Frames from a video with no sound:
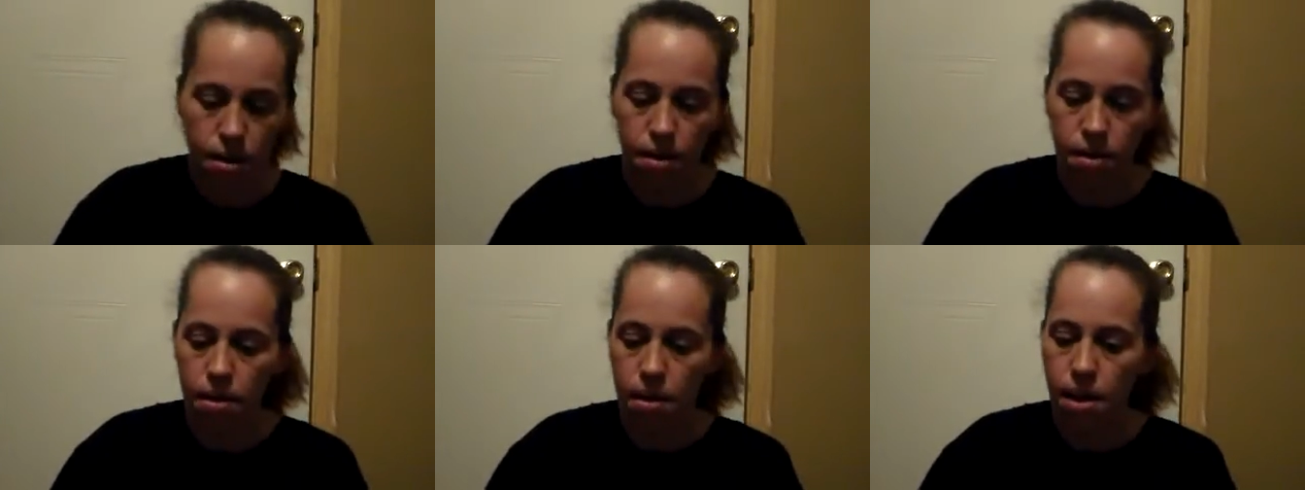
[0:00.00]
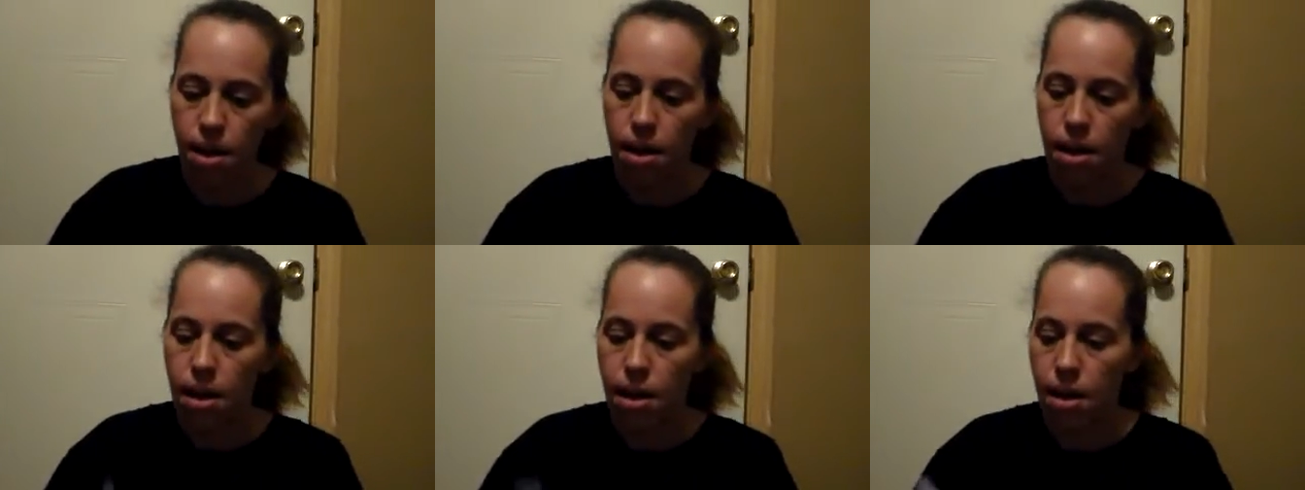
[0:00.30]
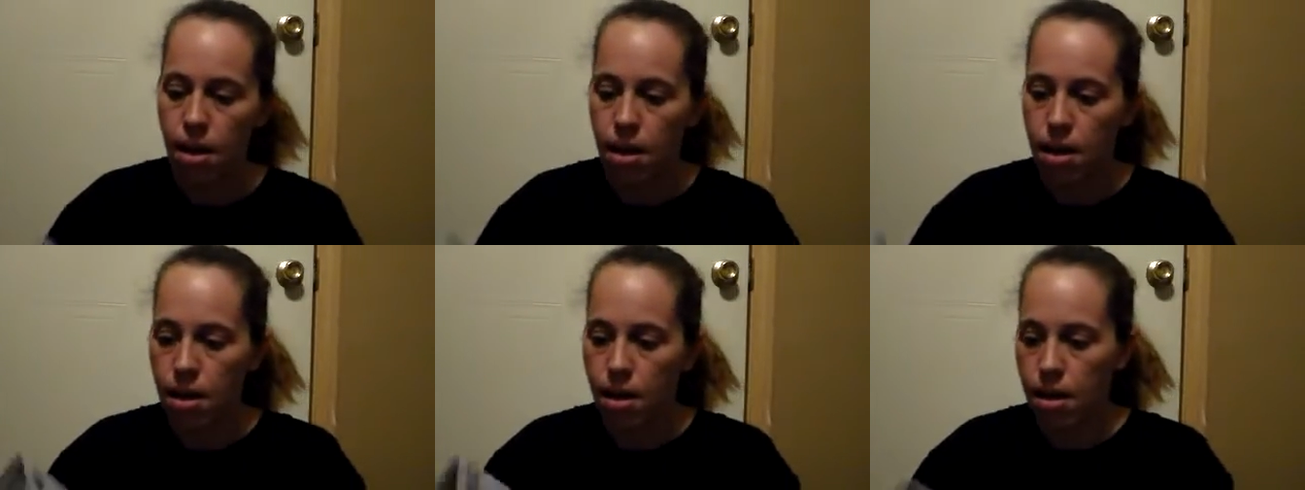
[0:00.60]
there.
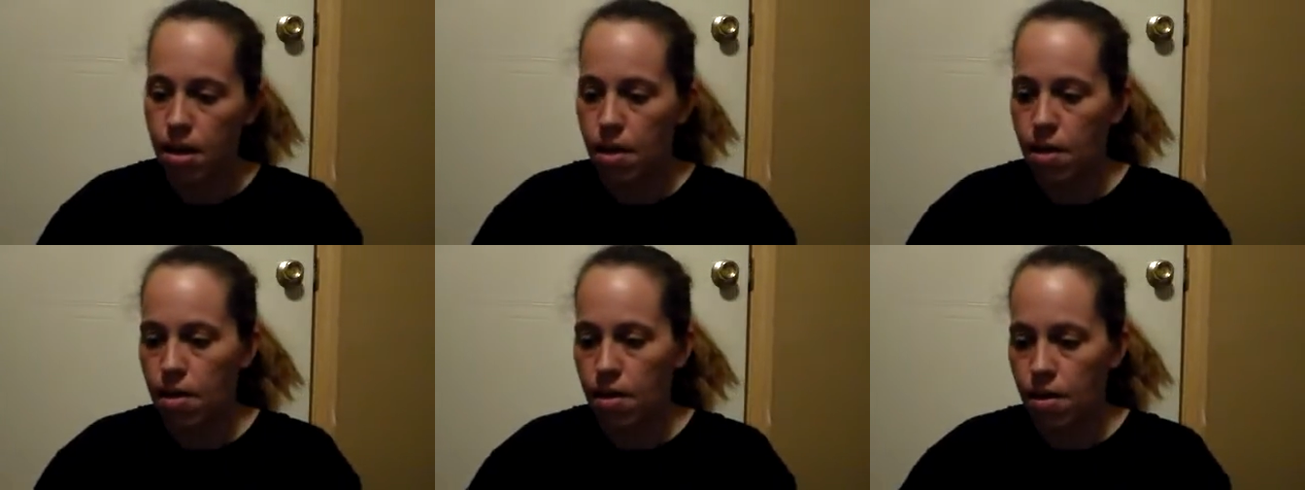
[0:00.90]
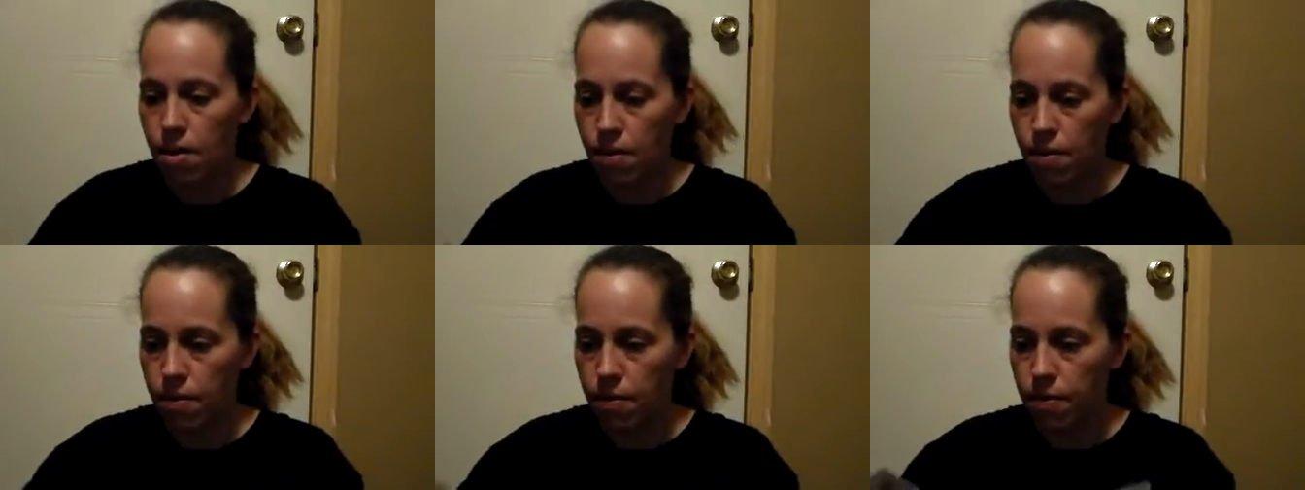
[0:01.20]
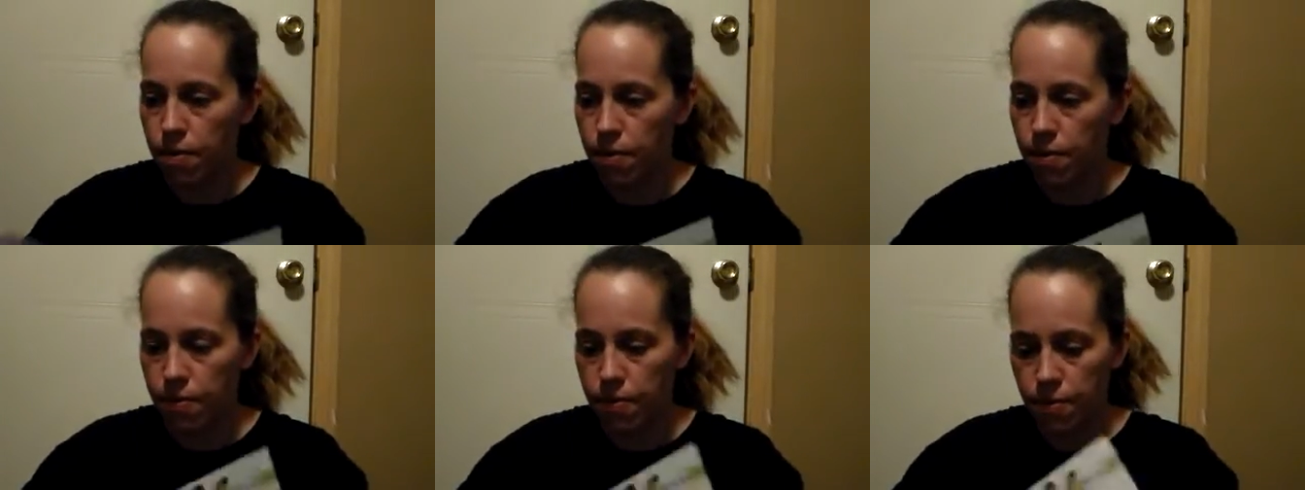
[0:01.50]
And
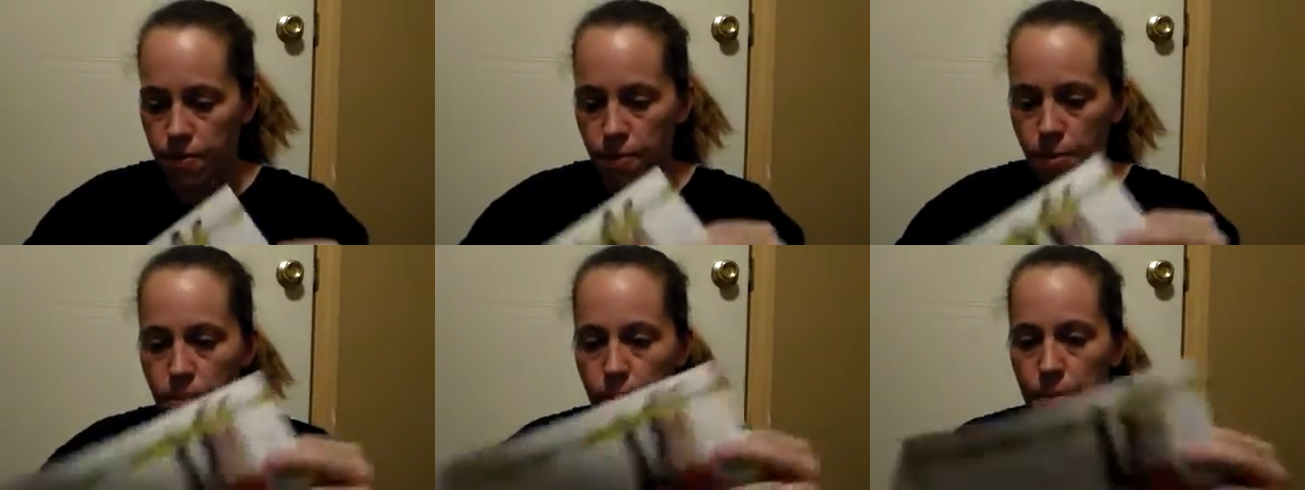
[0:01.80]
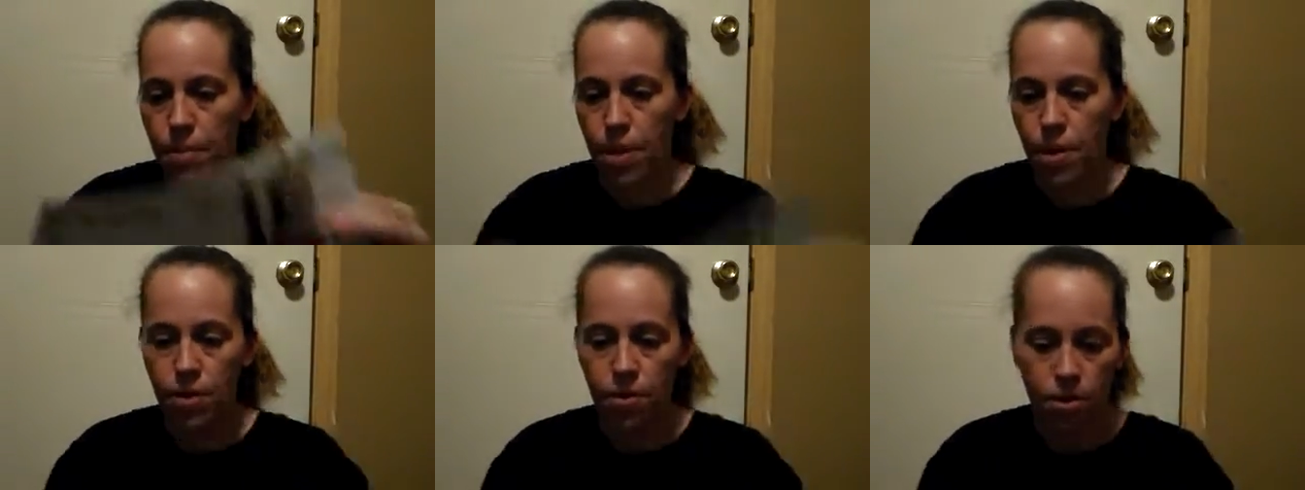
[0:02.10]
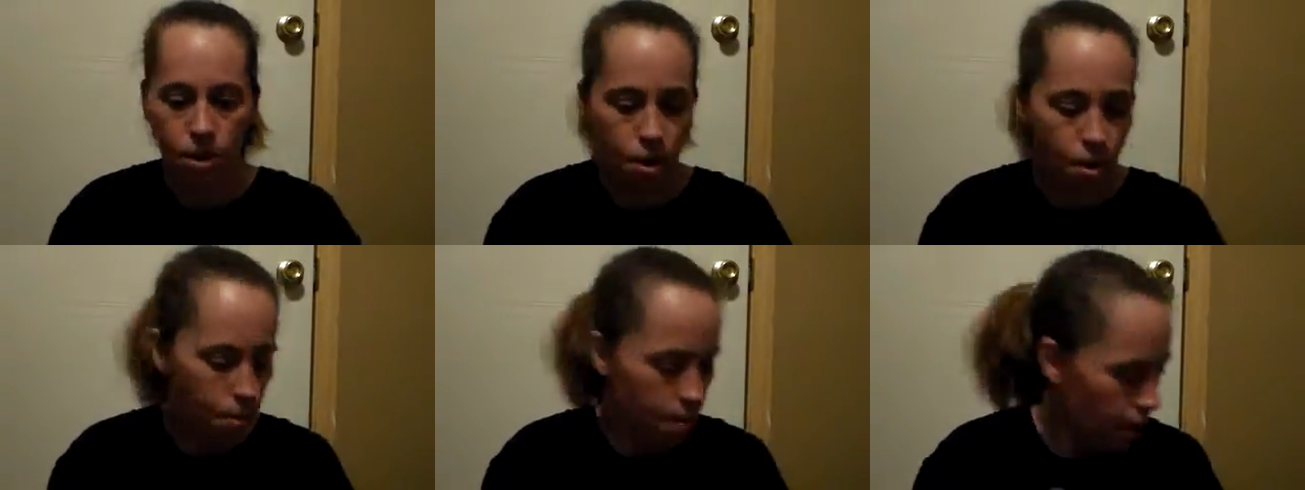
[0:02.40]
whoop,
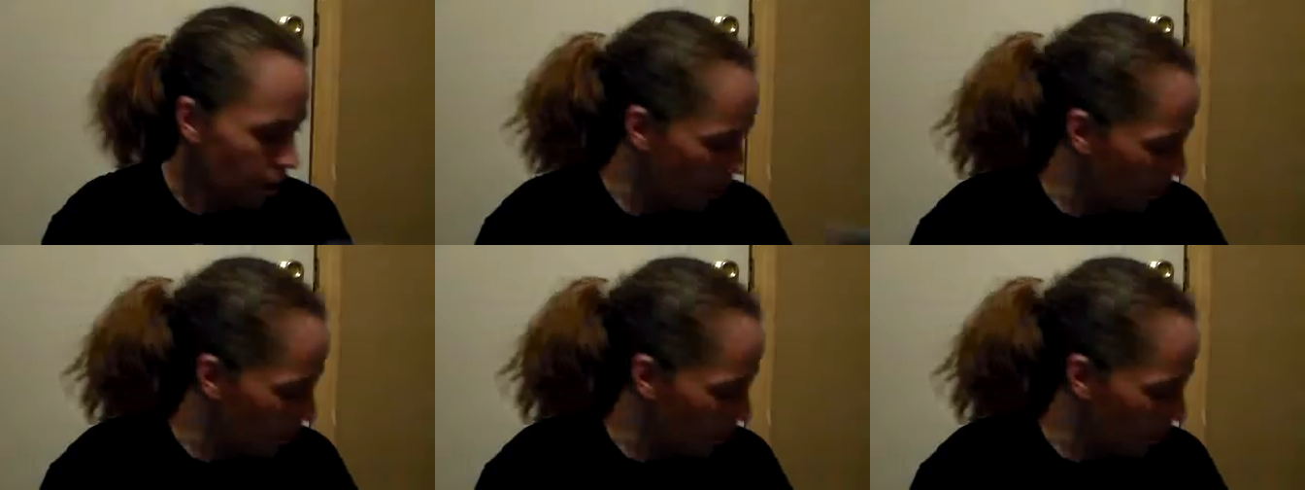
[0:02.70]
there's the